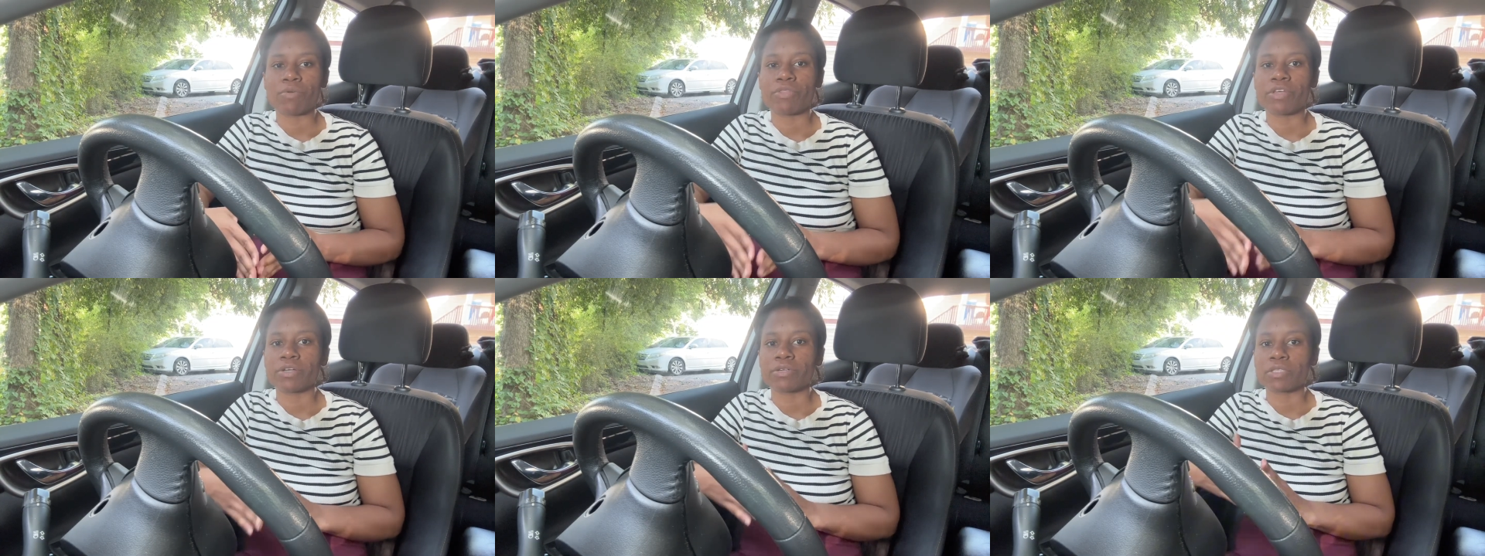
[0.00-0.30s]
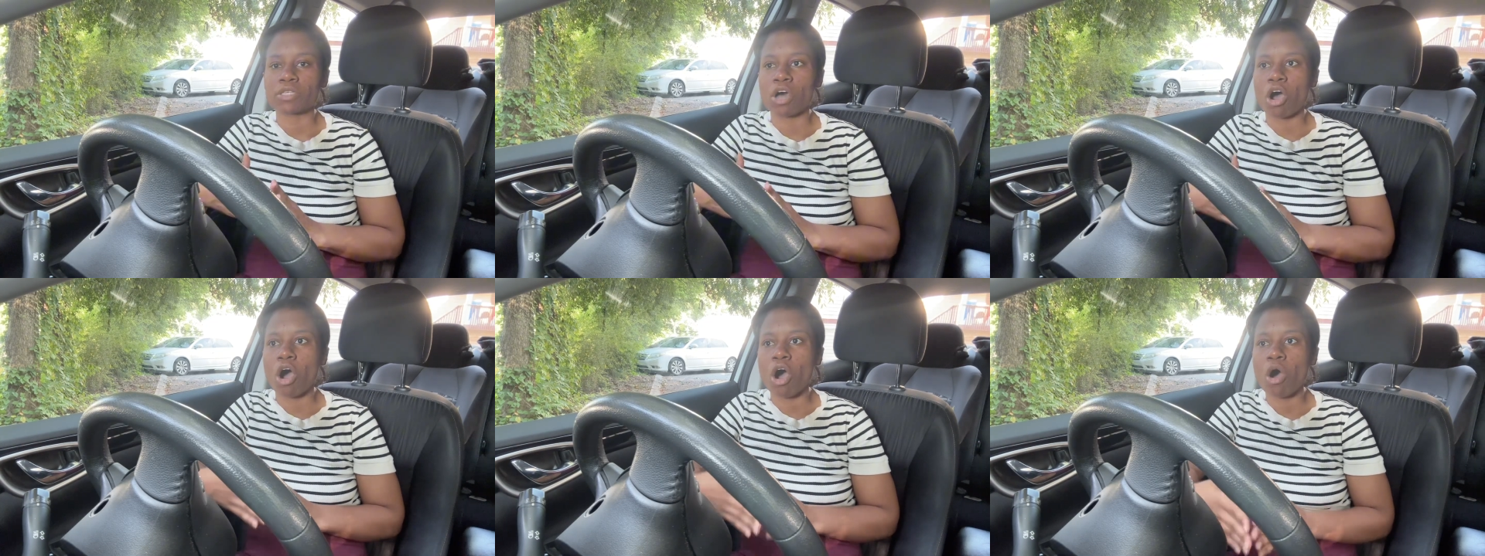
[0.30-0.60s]

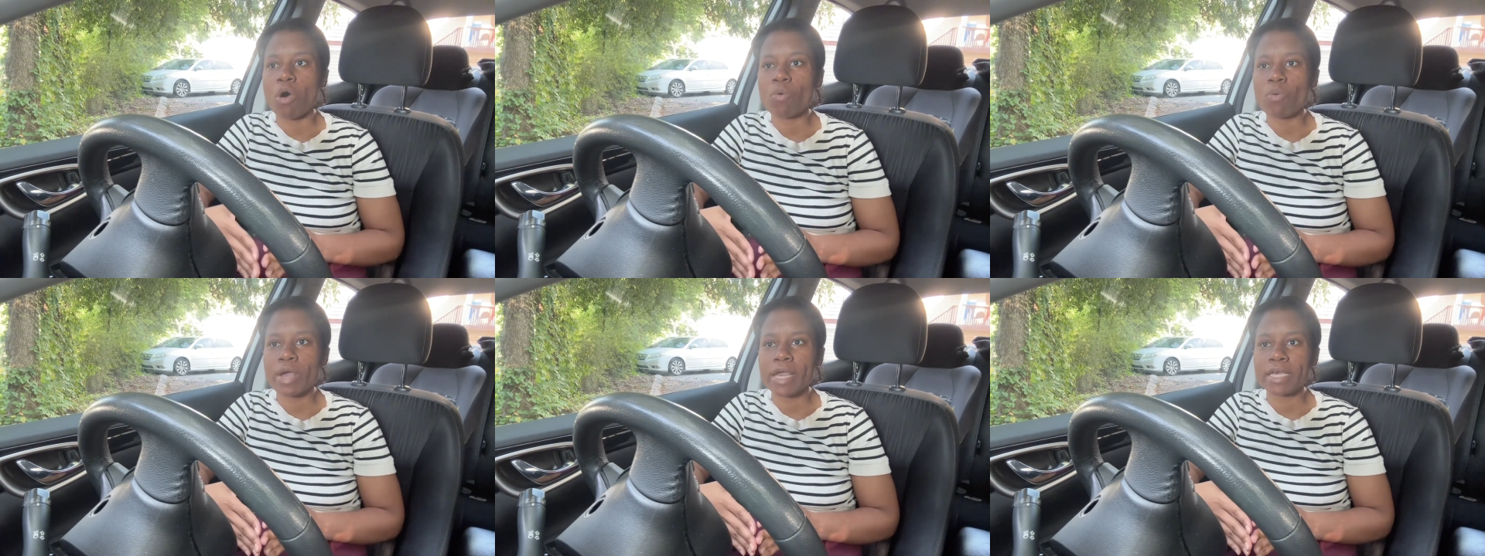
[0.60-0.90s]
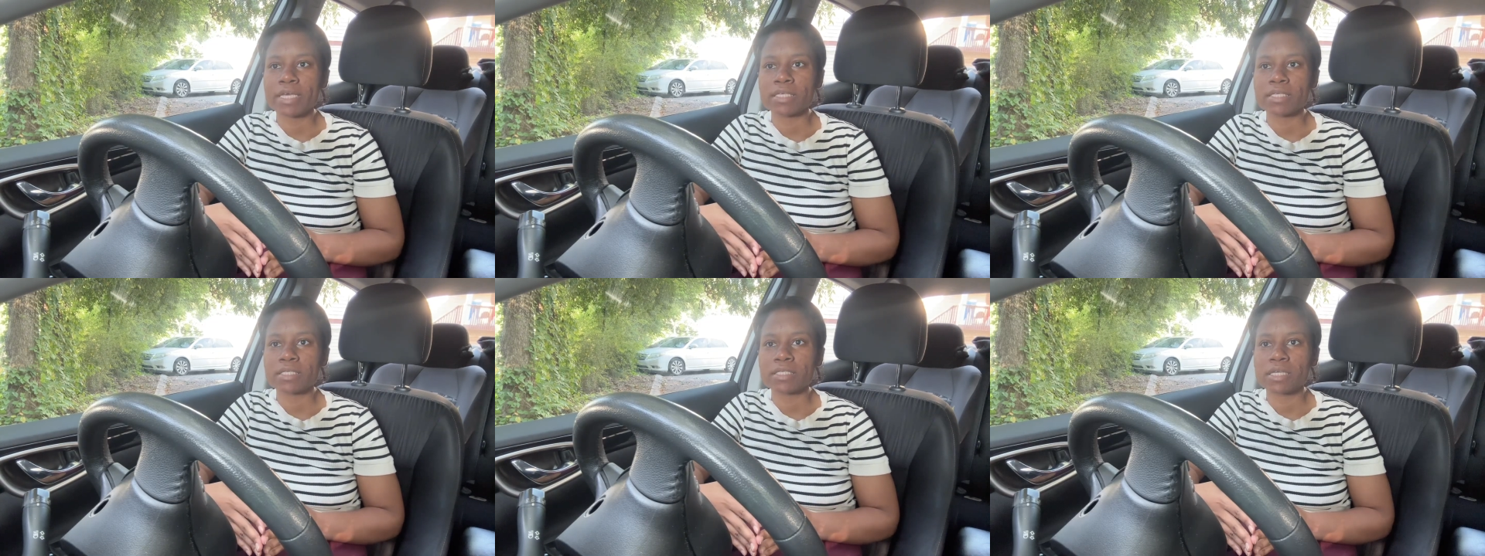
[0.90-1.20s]
There's
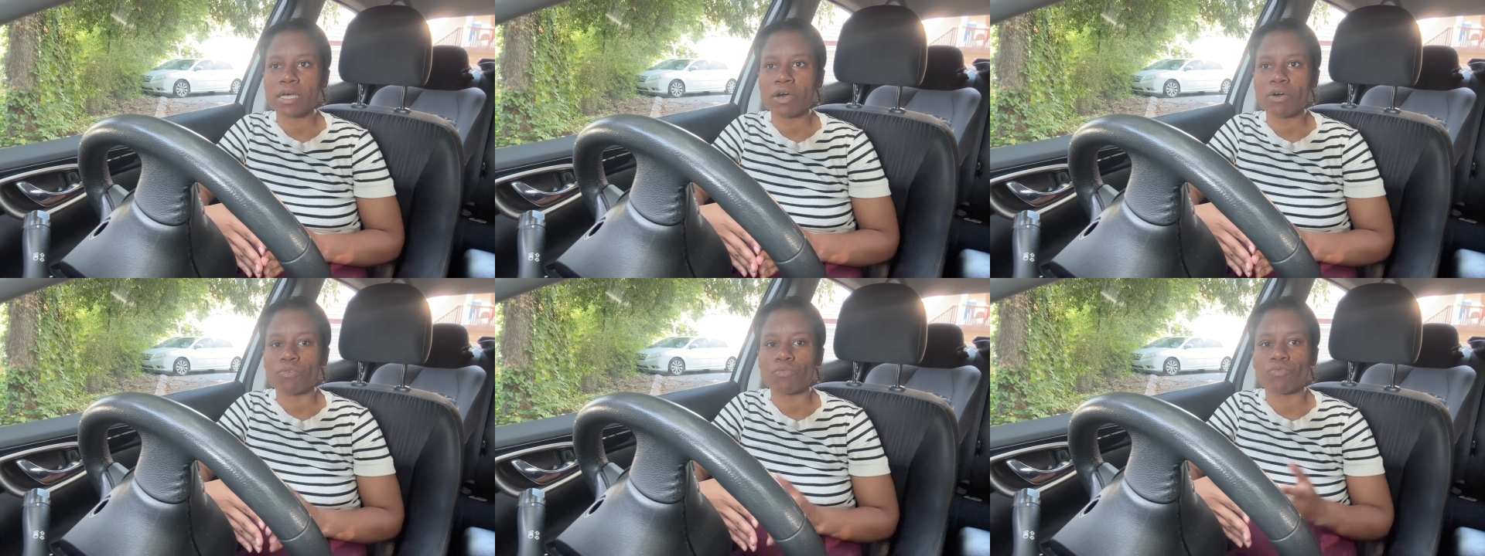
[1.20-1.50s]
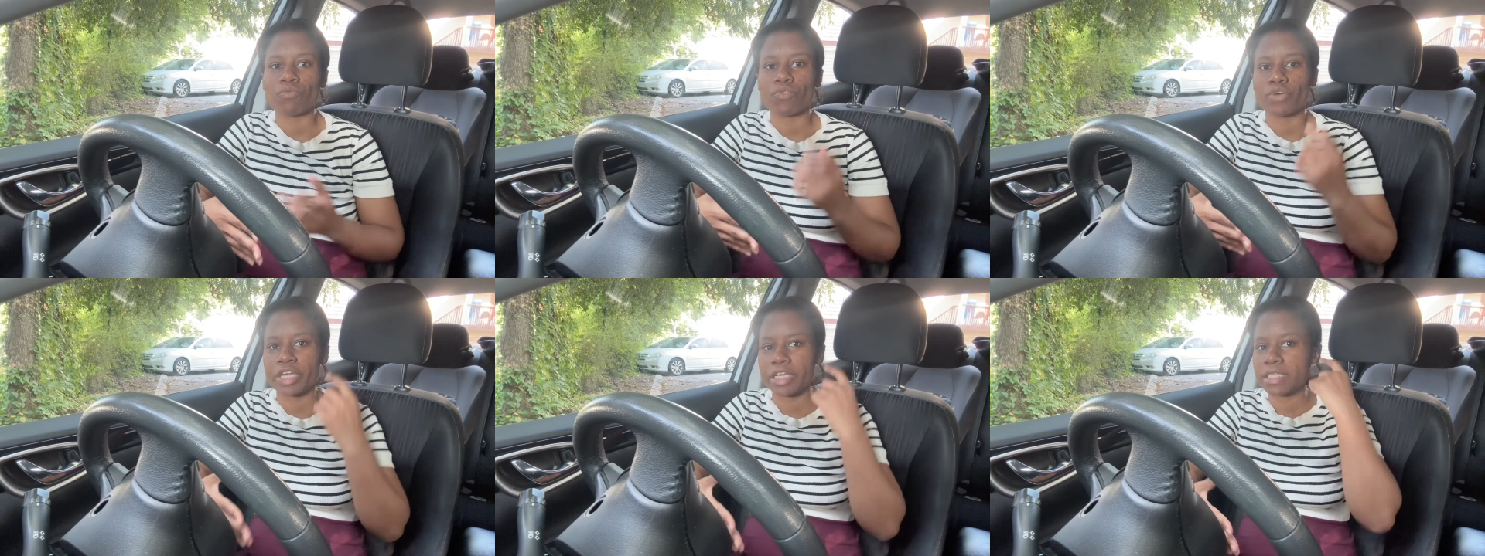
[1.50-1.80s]
always a
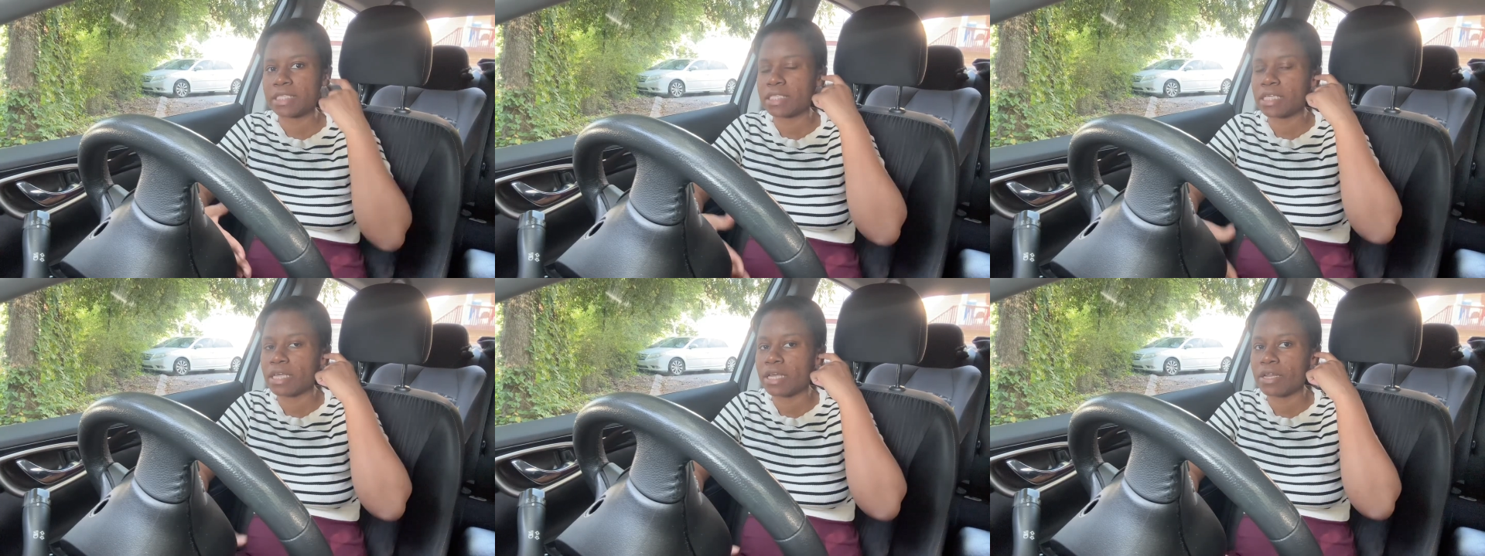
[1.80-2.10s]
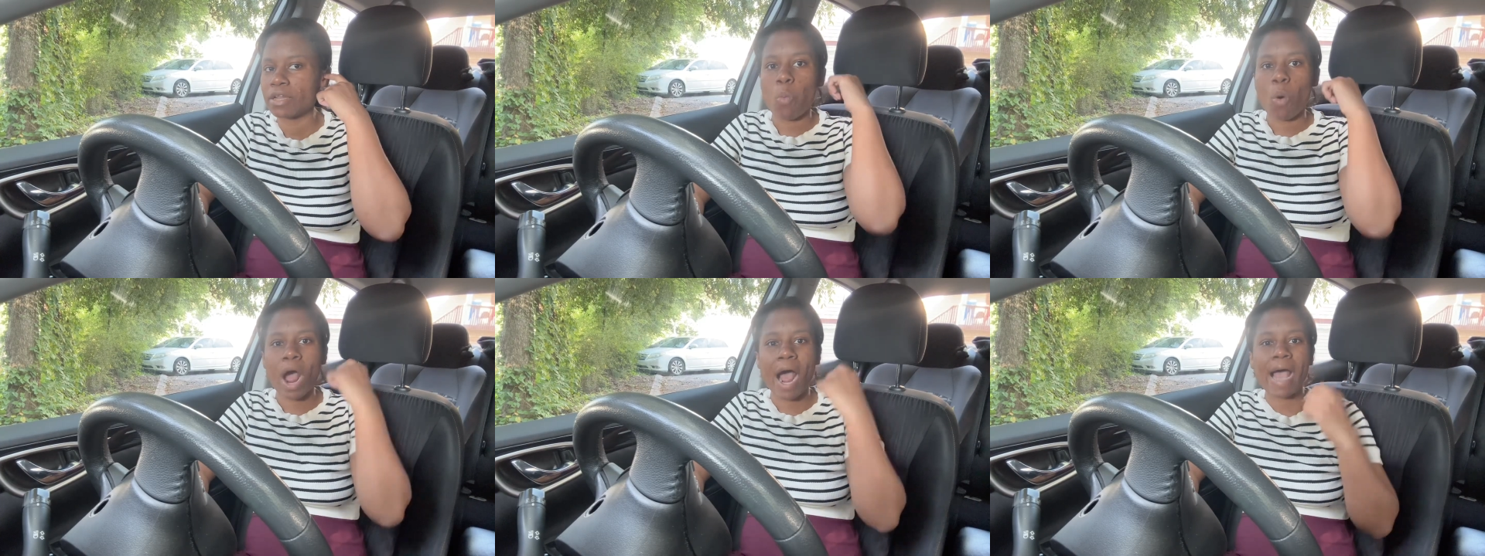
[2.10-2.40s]

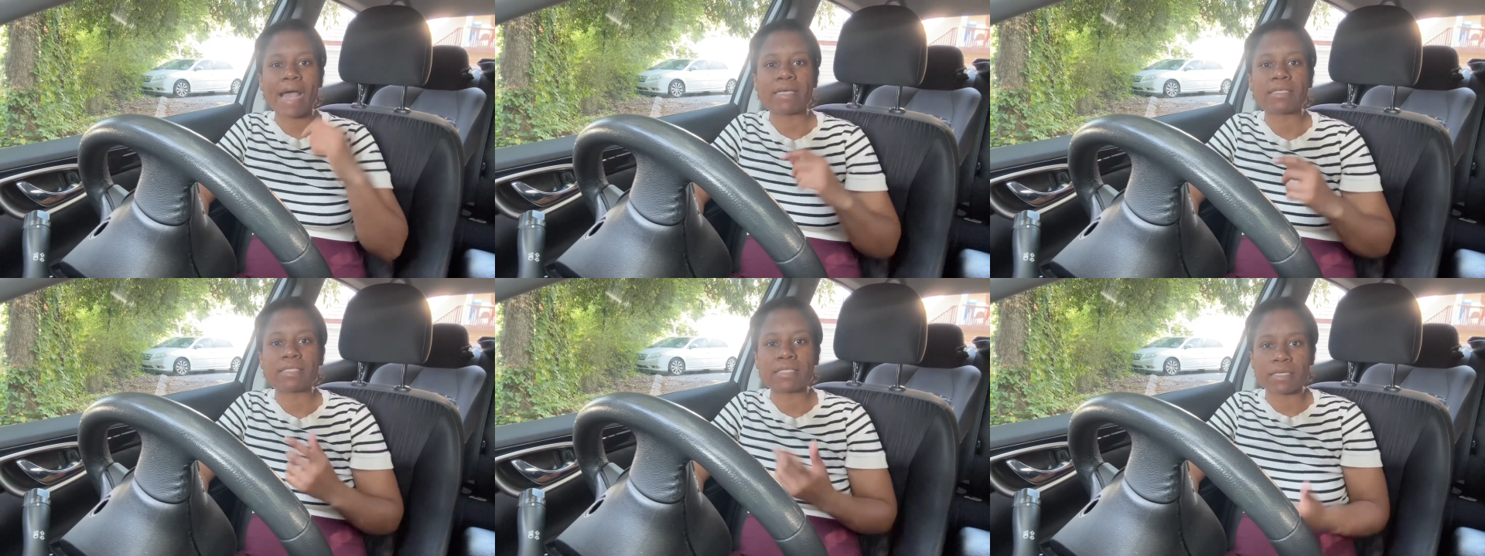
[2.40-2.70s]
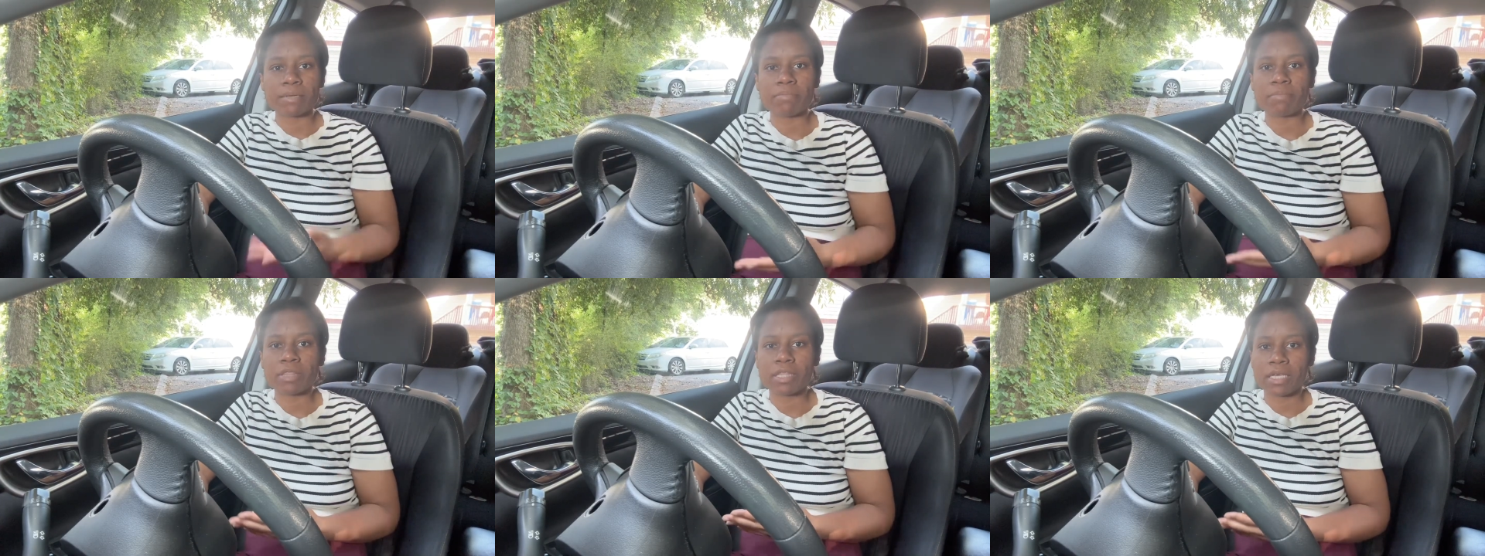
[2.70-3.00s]
reason why
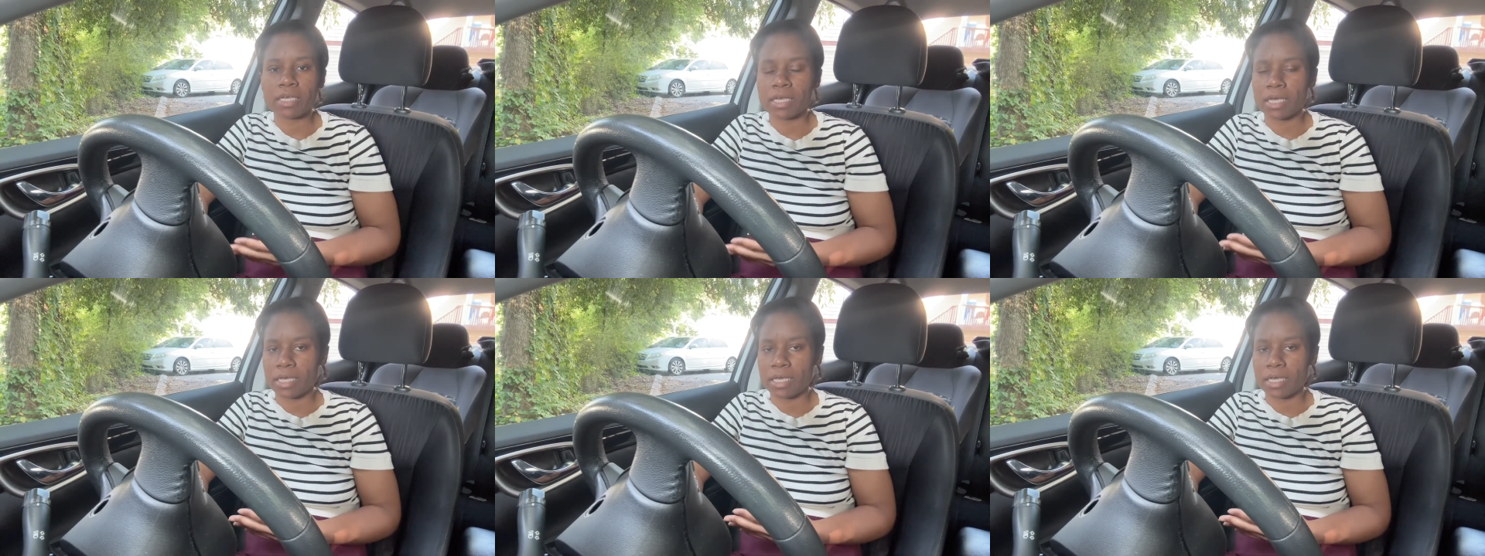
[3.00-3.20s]
something